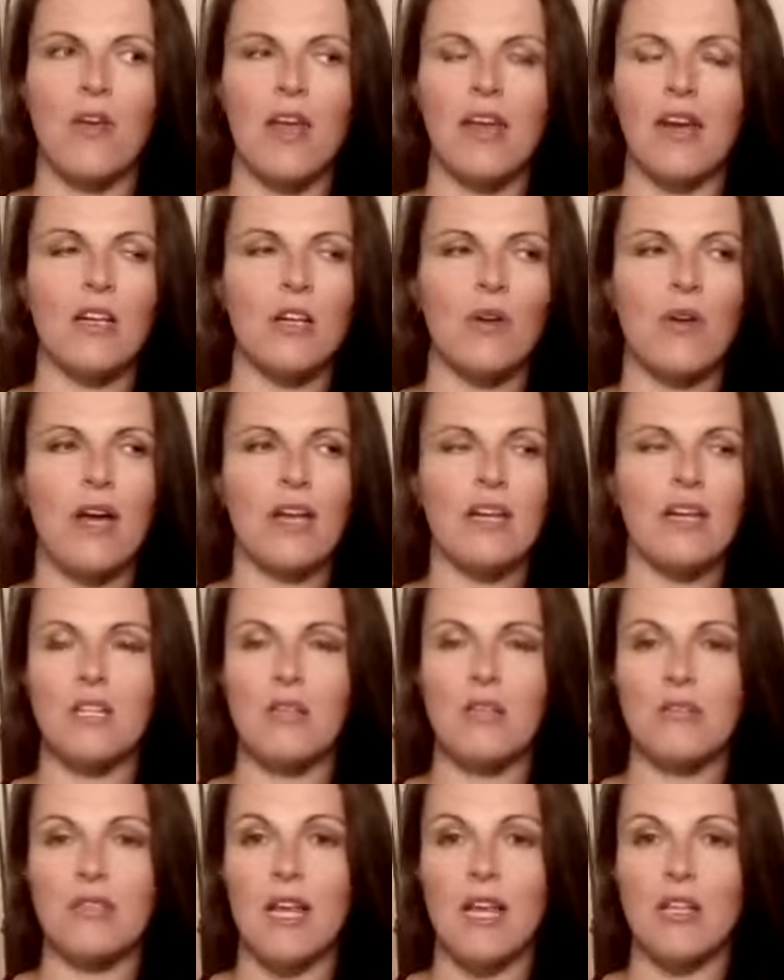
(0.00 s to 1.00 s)
and I know I didn't
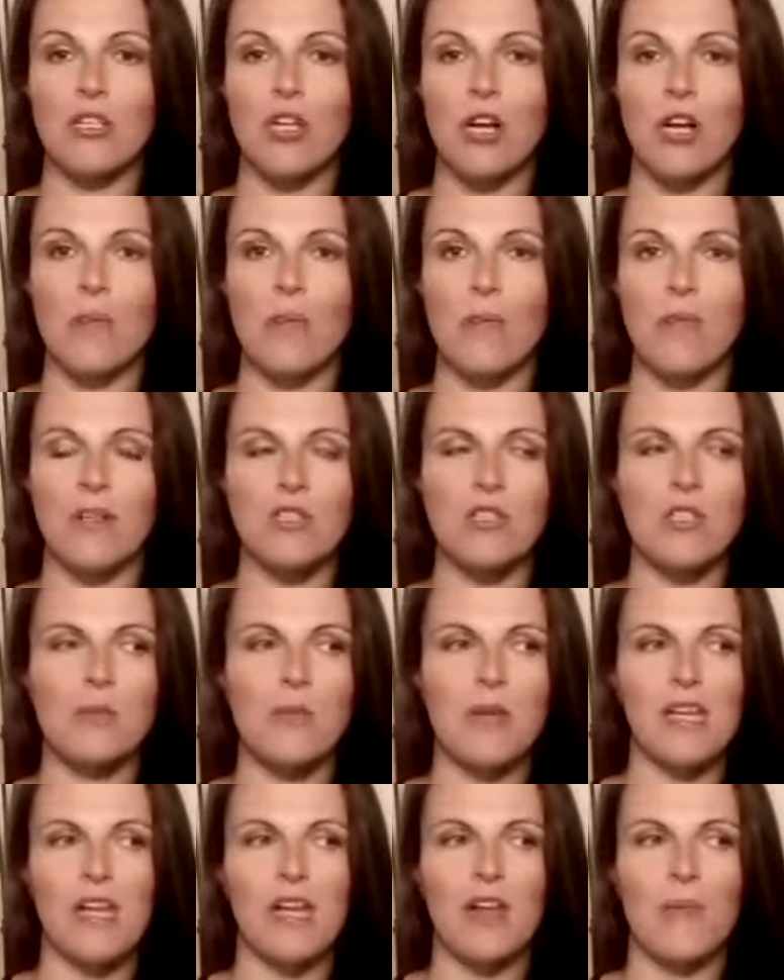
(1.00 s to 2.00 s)
use that term, but
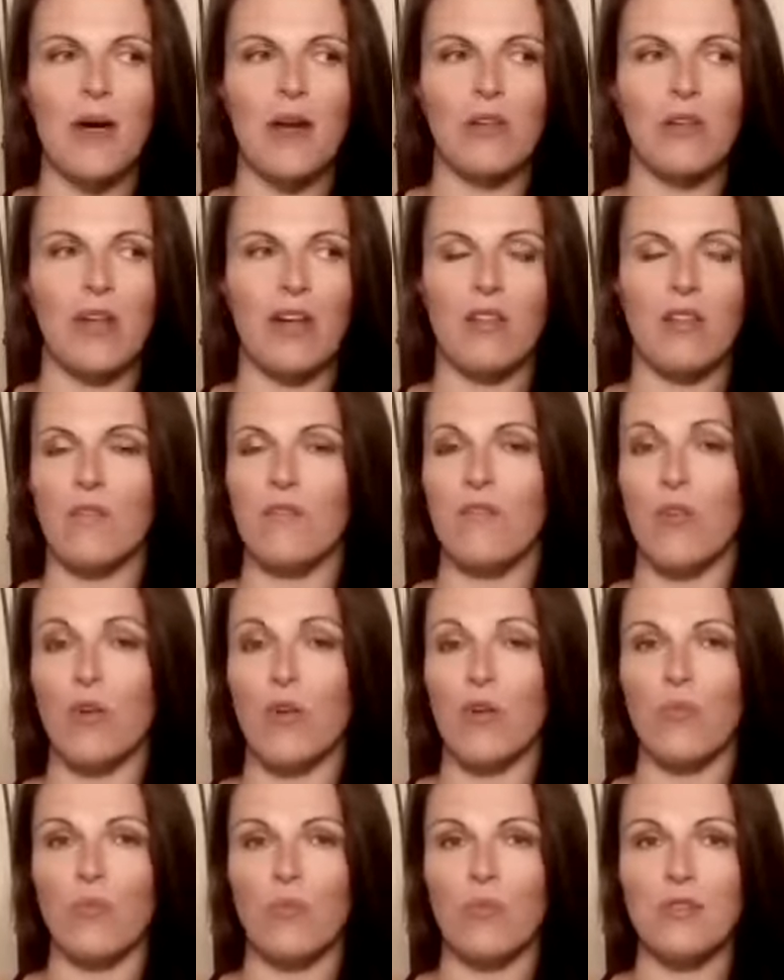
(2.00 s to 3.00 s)
speaking about like the
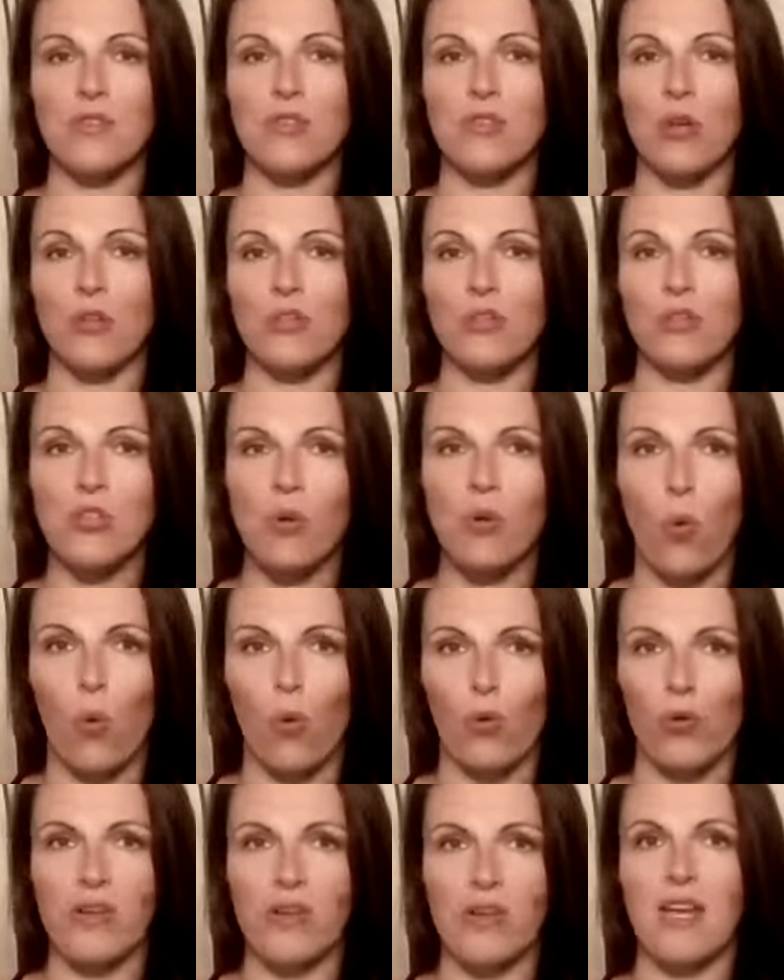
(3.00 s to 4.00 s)
very results
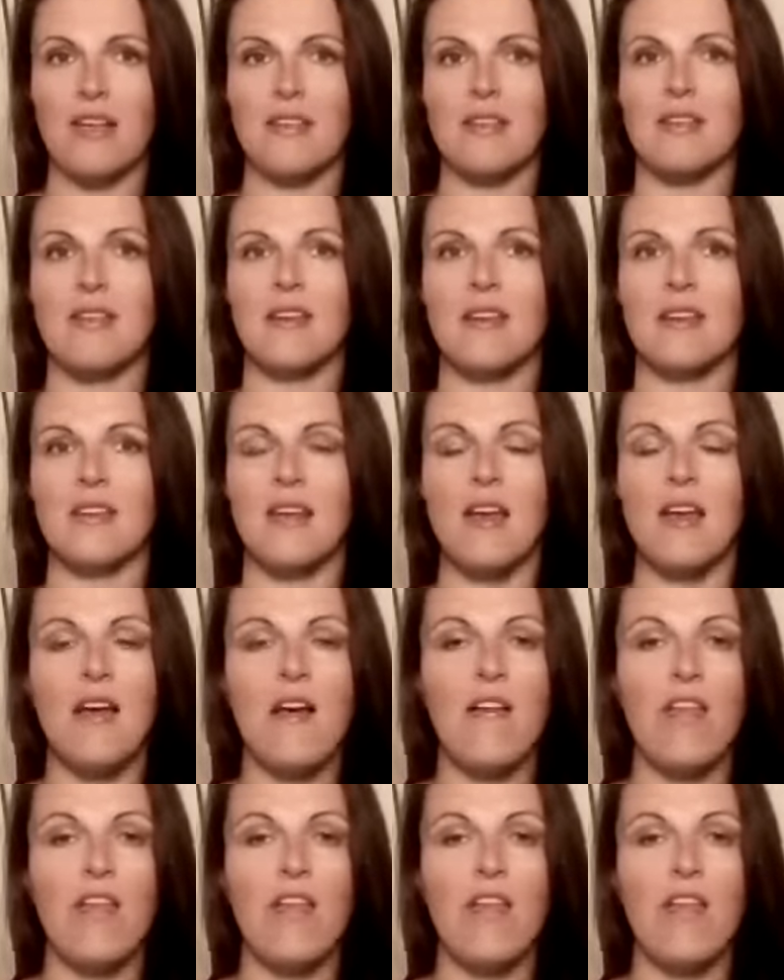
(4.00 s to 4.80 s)
oriented,